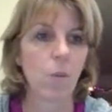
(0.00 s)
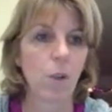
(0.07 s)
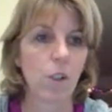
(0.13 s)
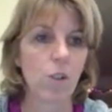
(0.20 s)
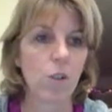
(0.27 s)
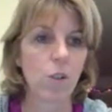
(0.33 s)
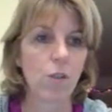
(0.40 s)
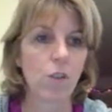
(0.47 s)
We're going
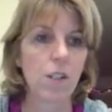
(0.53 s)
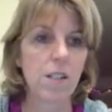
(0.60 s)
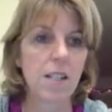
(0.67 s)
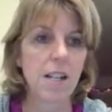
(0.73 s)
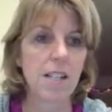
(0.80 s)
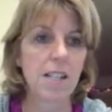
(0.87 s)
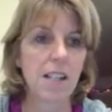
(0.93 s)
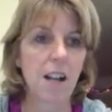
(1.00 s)
to do the front
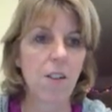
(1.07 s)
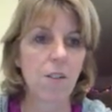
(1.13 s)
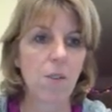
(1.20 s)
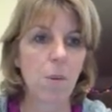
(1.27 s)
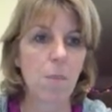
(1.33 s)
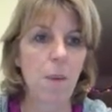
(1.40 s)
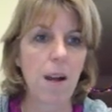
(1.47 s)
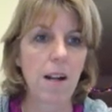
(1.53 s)
side together and
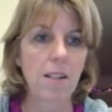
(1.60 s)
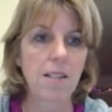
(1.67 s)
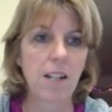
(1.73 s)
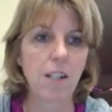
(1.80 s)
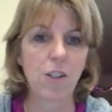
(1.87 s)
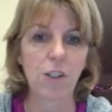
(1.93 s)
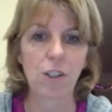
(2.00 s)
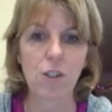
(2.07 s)
the back side
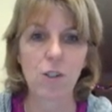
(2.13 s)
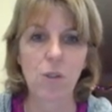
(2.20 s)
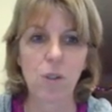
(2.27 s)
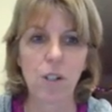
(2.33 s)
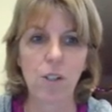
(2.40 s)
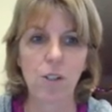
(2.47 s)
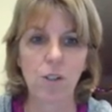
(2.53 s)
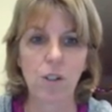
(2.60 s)
you're going to do
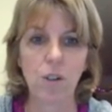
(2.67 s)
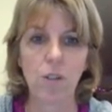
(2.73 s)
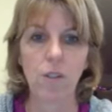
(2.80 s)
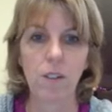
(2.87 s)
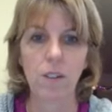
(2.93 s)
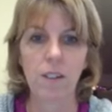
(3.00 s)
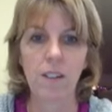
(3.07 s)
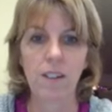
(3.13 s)
on your own.
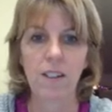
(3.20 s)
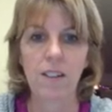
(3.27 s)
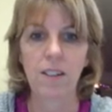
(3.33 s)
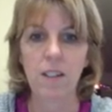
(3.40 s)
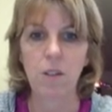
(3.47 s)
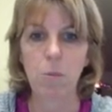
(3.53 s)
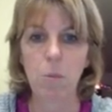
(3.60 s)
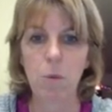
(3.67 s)

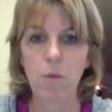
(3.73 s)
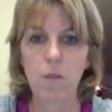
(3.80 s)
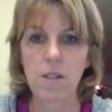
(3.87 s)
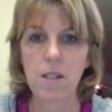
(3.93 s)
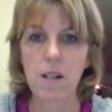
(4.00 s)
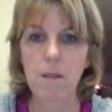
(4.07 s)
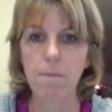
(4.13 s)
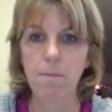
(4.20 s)
Let's move this
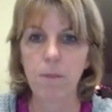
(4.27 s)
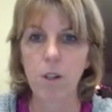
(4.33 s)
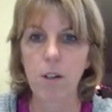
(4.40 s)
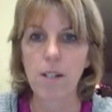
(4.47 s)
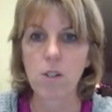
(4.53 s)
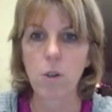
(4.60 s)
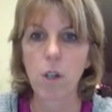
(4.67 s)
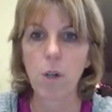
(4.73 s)
up. All
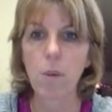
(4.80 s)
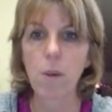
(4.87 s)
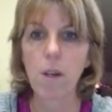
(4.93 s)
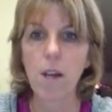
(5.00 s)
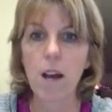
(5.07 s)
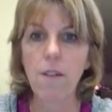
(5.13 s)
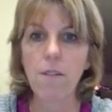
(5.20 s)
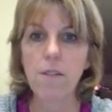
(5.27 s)
right. So here we
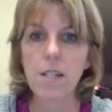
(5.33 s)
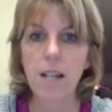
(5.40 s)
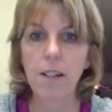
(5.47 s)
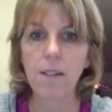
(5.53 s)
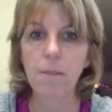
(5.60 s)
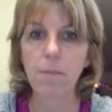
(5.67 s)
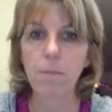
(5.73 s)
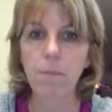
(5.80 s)
have
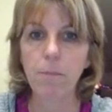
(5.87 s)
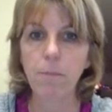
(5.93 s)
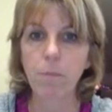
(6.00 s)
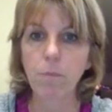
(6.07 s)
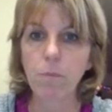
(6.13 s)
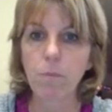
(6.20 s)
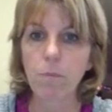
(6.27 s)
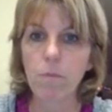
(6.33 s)
data,
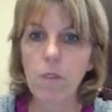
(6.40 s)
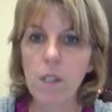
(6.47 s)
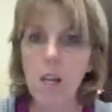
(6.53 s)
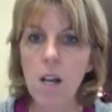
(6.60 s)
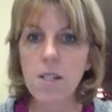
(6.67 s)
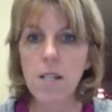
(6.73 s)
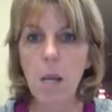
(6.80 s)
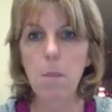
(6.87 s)

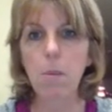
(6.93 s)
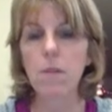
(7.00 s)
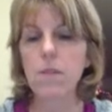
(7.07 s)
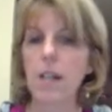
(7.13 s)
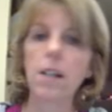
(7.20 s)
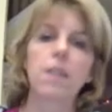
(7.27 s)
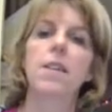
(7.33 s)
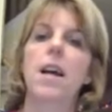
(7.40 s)
a table of
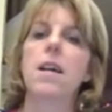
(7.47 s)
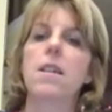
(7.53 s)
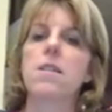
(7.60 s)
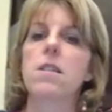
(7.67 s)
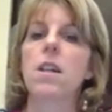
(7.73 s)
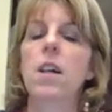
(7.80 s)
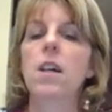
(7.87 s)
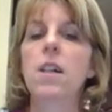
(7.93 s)
data
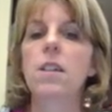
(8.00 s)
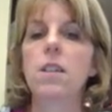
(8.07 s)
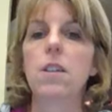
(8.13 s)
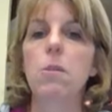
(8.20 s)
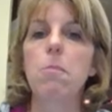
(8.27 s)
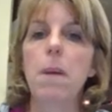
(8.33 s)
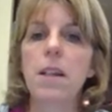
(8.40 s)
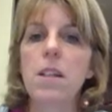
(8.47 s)
that's
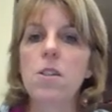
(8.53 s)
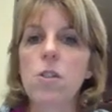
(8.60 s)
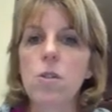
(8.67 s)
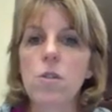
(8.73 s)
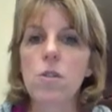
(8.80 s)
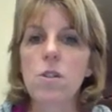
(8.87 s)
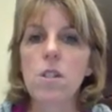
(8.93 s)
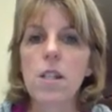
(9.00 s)
says many
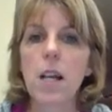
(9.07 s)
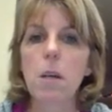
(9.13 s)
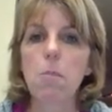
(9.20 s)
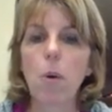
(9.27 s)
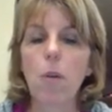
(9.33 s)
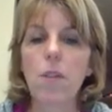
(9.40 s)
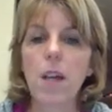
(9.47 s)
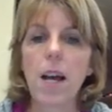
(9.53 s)
students take
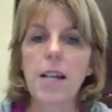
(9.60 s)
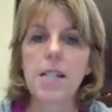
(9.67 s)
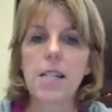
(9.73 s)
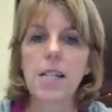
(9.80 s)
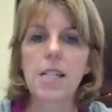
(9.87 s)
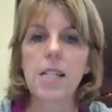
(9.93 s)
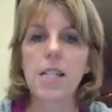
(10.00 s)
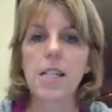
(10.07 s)
both the
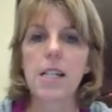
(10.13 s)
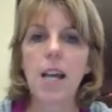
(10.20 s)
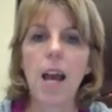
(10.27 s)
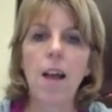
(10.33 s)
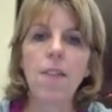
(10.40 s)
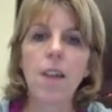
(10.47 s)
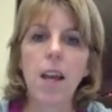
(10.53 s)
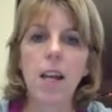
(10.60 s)
SAT
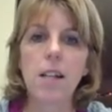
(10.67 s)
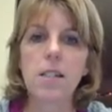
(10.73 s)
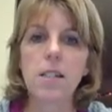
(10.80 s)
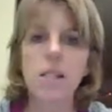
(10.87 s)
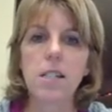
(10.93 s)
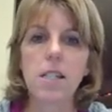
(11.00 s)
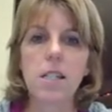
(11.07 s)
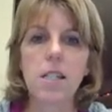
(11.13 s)
and the
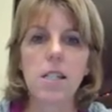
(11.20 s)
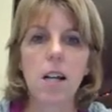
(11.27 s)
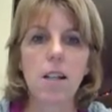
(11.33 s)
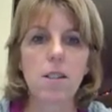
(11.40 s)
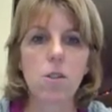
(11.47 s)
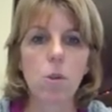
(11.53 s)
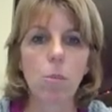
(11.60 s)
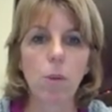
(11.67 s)
ACT
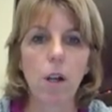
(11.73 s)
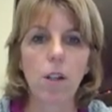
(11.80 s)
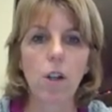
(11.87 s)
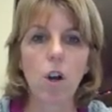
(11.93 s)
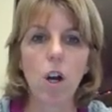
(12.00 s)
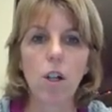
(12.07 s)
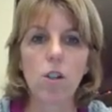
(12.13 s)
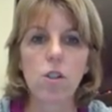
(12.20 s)
tests to apply to
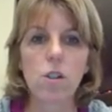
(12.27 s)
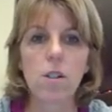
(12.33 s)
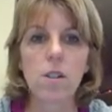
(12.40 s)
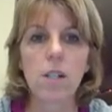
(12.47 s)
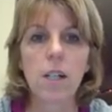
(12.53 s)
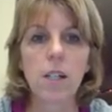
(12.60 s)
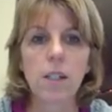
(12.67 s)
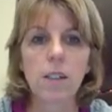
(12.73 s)
colleges.
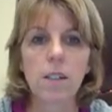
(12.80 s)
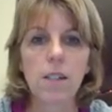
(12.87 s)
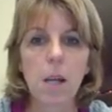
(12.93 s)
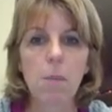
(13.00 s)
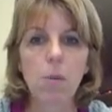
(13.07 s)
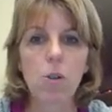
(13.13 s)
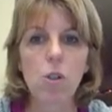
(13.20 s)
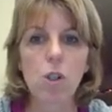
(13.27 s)
The table